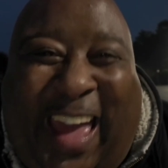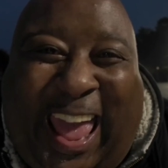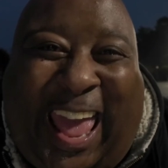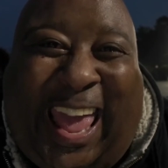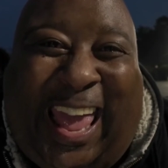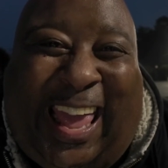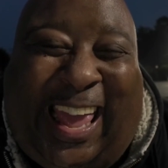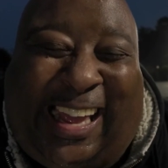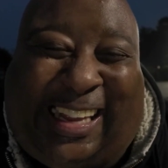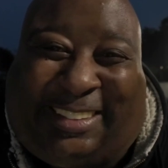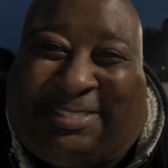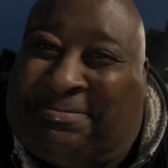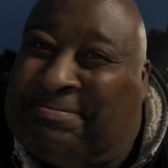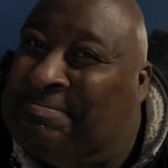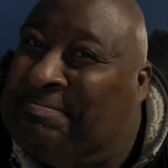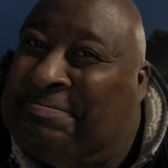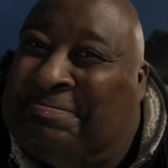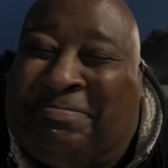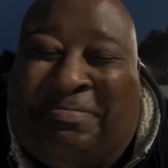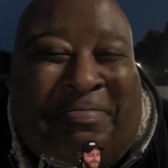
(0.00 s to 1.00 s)
man,
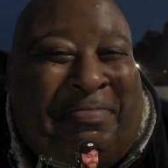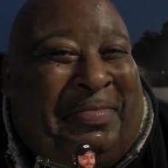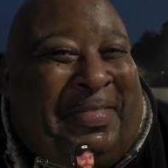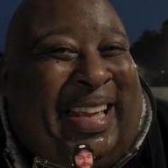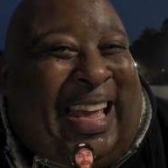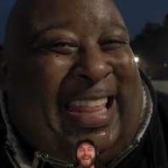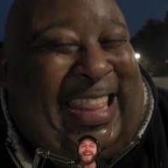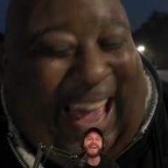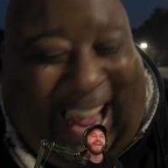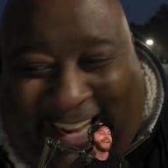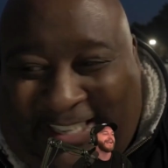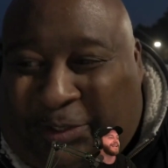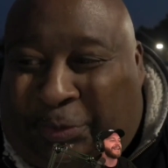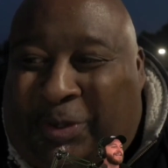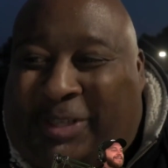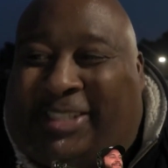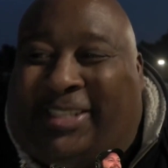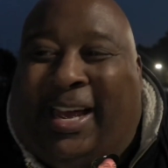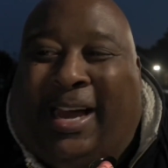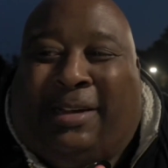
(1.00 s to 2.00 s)
man, that's
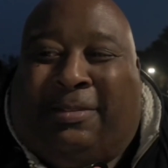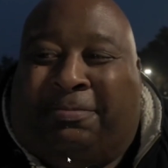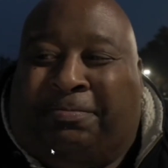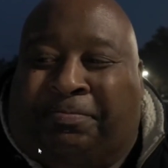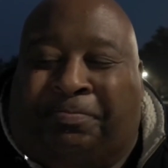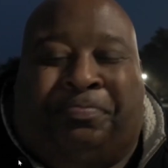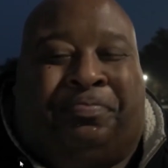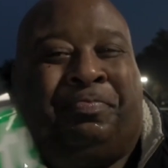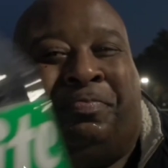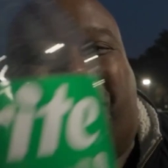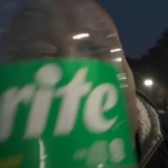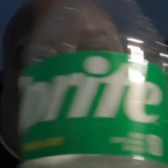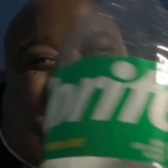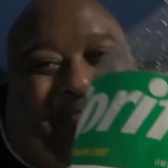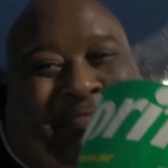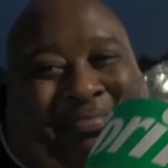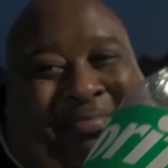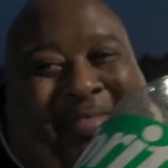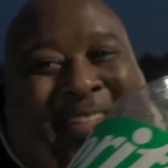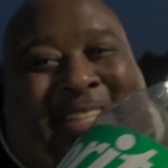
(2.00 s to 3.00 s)
what's up.
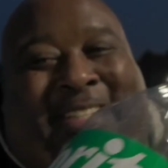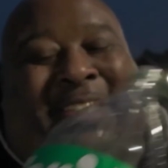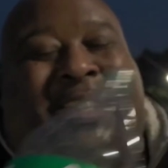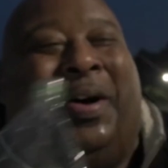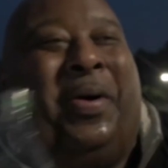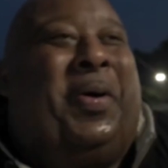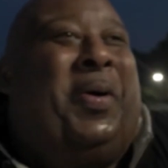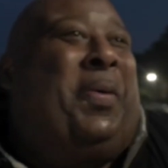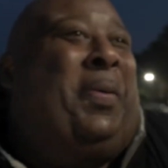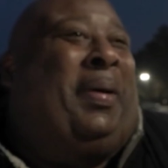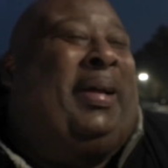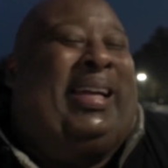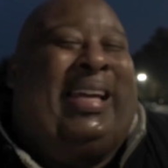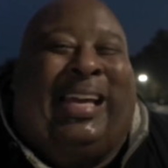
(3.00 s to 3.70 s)
So